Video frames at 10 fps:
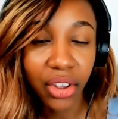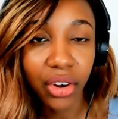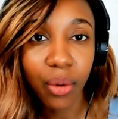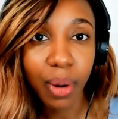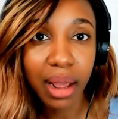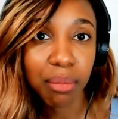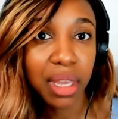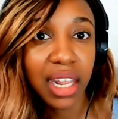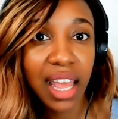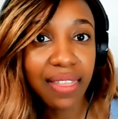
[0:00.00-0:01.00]
You know what I
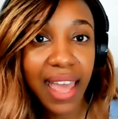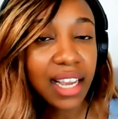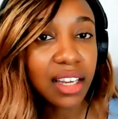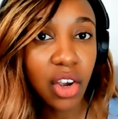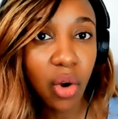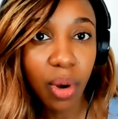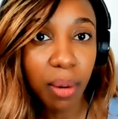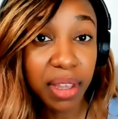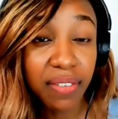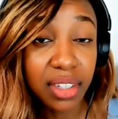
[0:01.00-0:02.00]
mean? And that could go
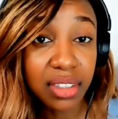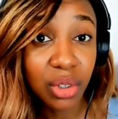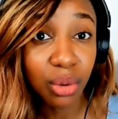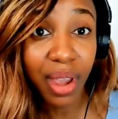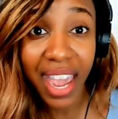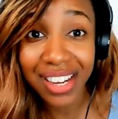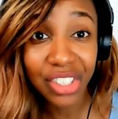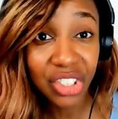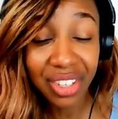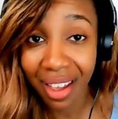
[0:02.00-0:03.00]
up even to
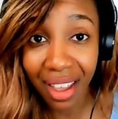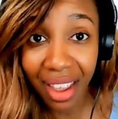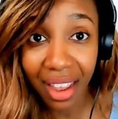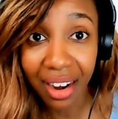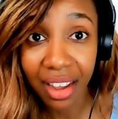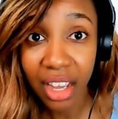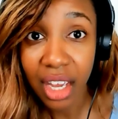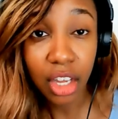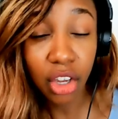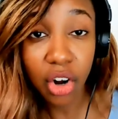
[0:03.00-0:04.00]
age 10,
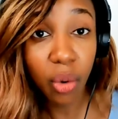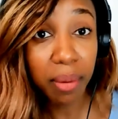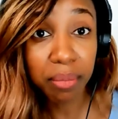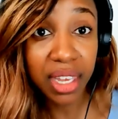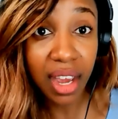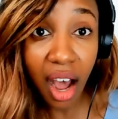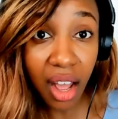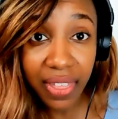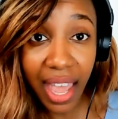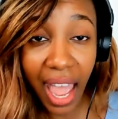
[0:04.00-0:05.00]
you know, and
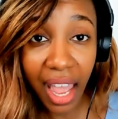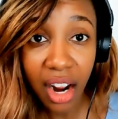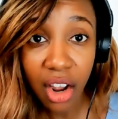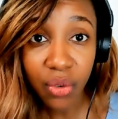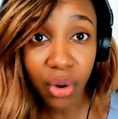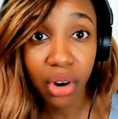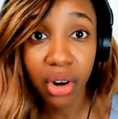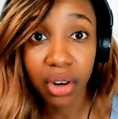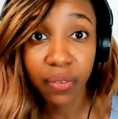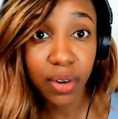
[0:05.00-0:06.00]
beyond that
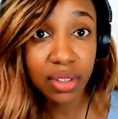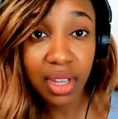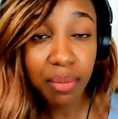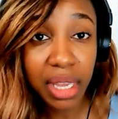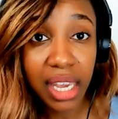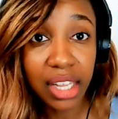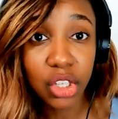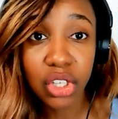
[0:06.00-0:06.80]
for for some kids.